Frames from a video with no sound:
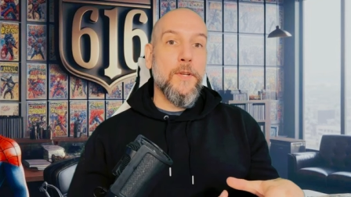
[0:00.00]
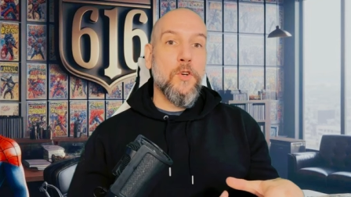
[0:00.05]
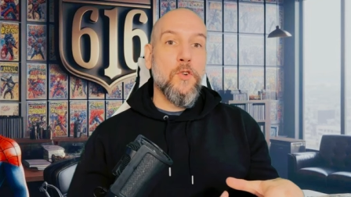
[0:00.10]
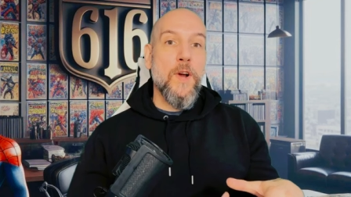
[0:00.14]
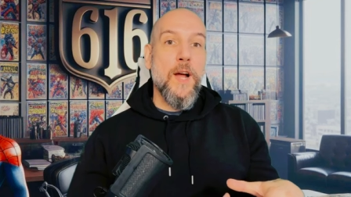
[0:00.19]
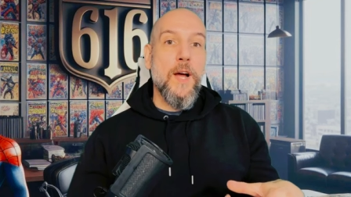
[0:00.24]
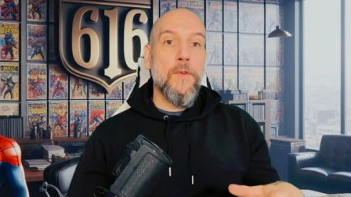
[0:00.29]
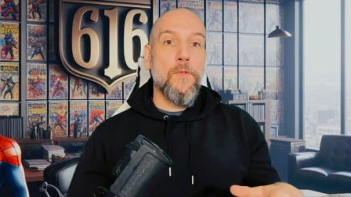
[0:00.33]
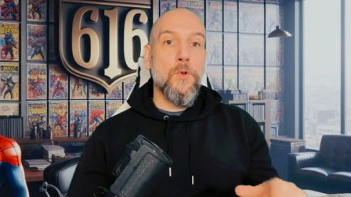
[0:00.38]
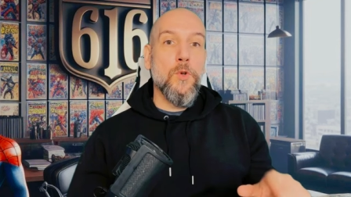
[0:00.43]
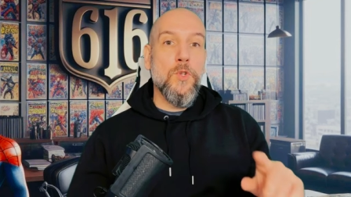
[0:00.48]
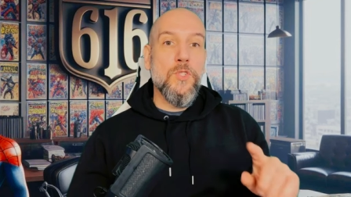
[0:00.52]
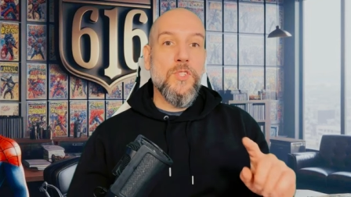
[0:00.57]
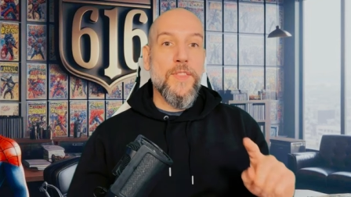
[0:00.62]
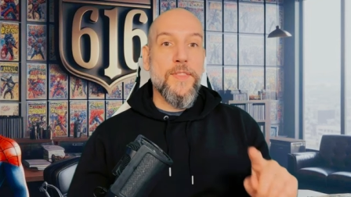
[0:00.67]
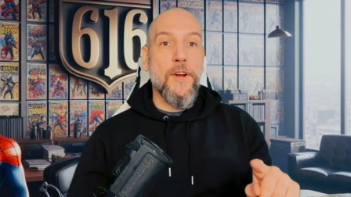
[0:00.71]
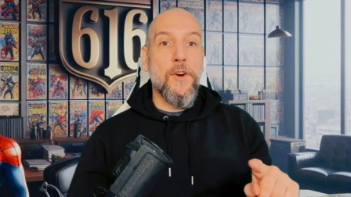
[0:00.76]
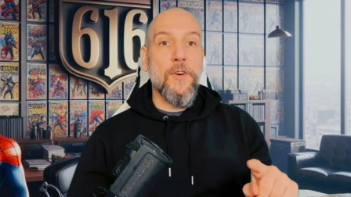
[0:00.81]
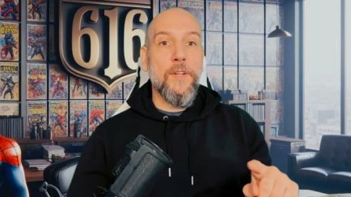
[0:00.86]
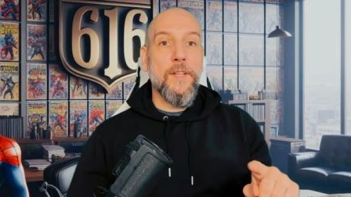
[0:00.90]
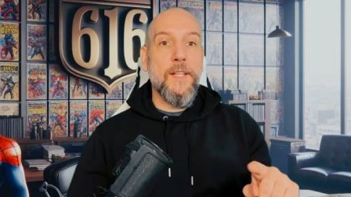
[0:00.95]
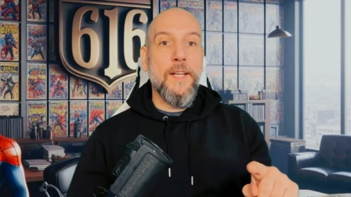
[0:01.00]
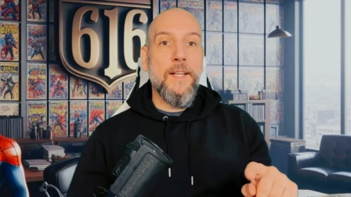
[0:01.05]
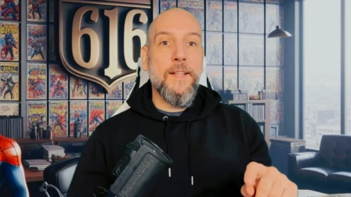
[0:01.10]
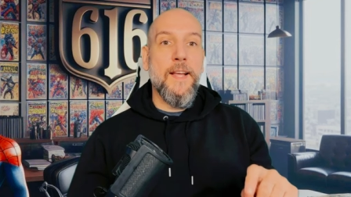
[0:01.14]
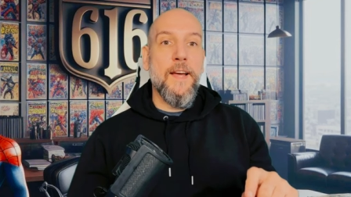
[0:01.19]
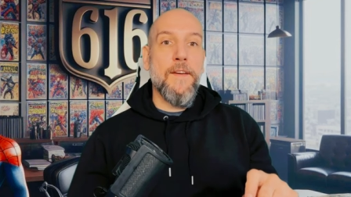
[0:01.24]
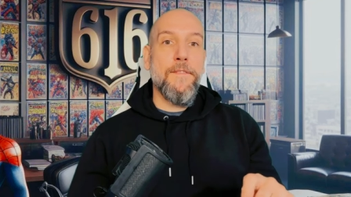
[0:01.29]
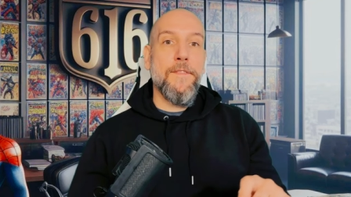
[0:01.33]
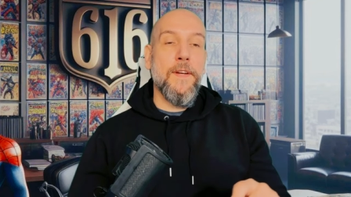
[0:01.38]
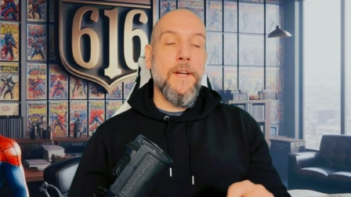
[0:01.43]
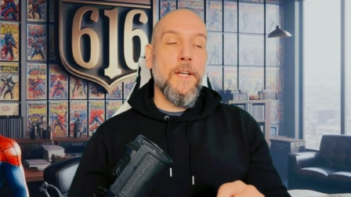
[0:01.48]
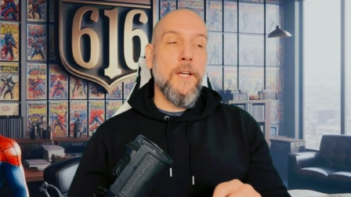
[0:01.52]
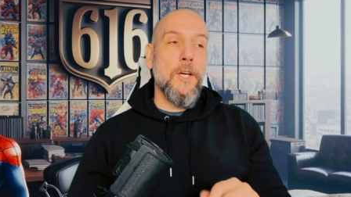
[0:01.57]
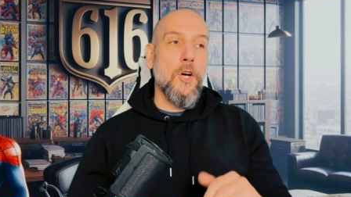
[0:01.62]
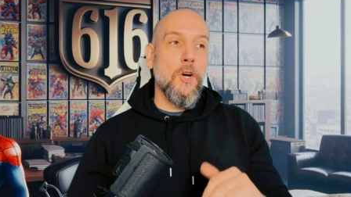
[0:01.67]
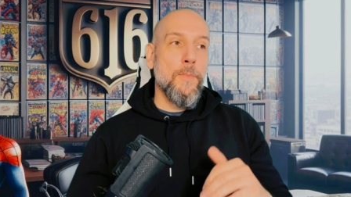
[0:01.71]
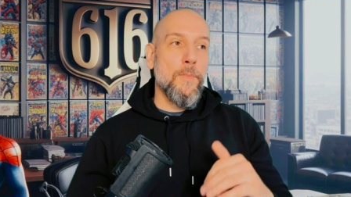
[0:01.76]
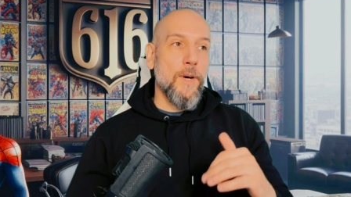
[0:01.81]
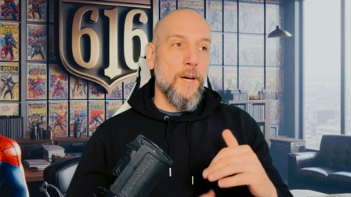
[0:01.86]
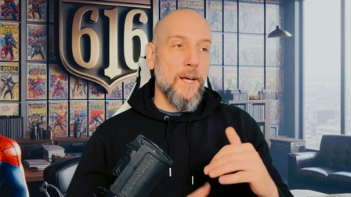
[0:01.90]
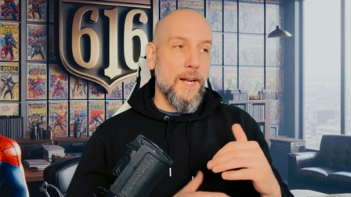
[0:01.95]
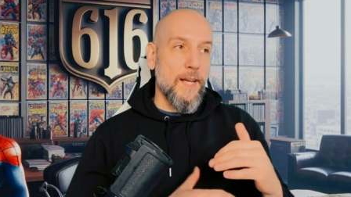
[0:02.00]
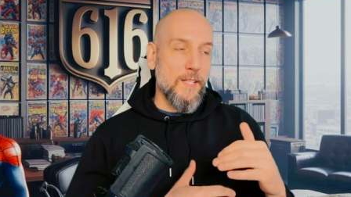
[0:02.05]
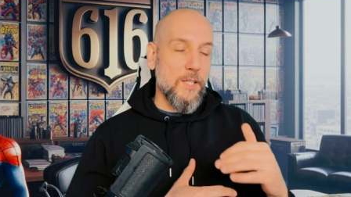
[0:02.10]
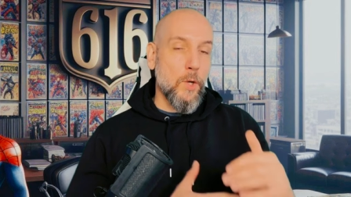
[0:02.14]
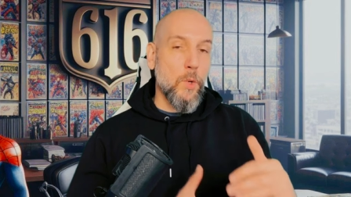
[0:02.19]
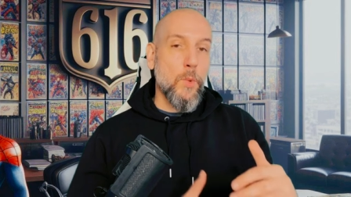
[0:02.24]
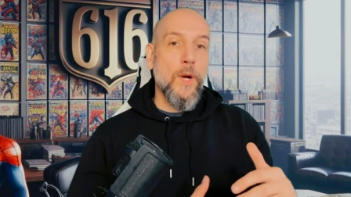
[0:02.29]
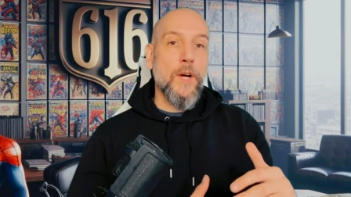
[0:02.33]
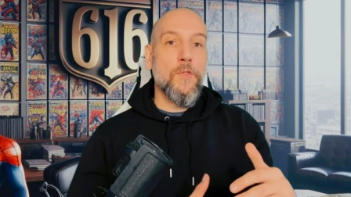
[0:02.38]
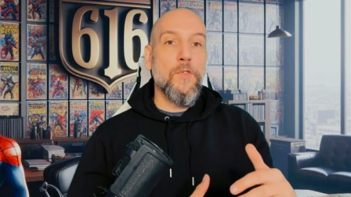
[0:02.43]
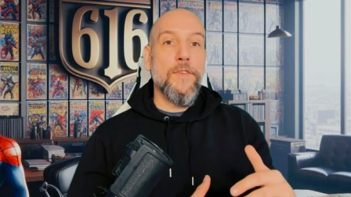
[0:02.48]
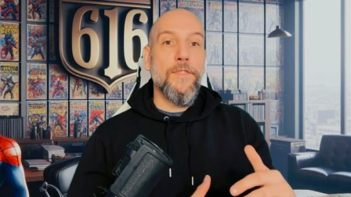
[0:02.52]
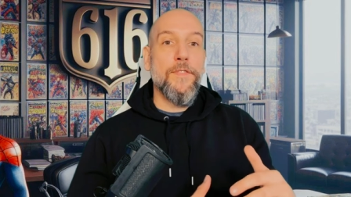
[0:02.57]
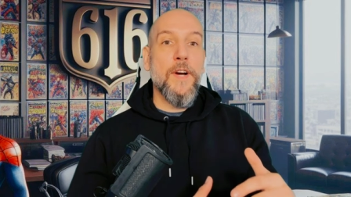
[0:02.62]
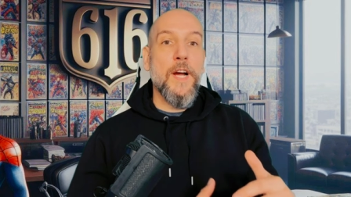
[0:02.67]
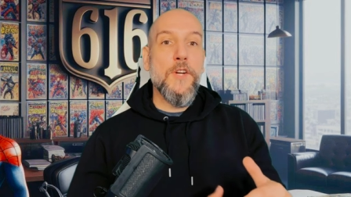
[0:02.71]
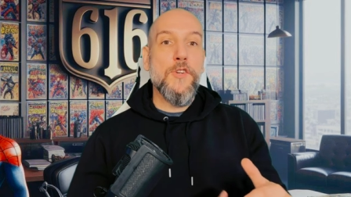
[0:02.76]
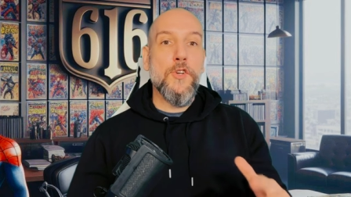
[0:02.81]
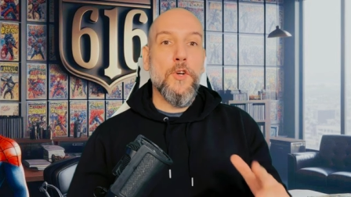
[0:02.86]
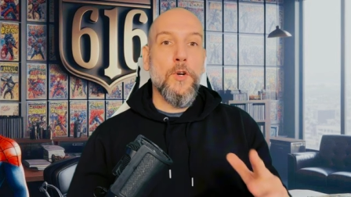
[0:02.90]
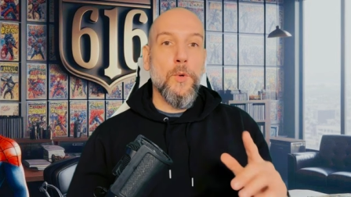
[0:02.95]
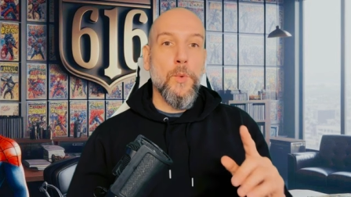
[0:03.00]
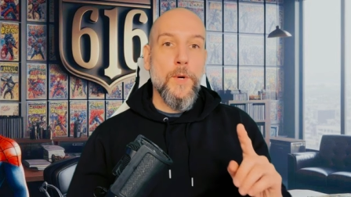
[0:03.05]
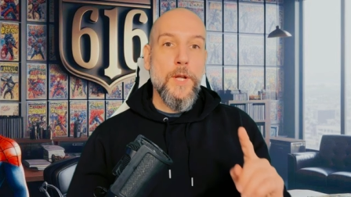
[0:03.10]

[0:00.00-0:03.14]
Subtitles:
ground rules thoroughly in that video, but as a quick refresher,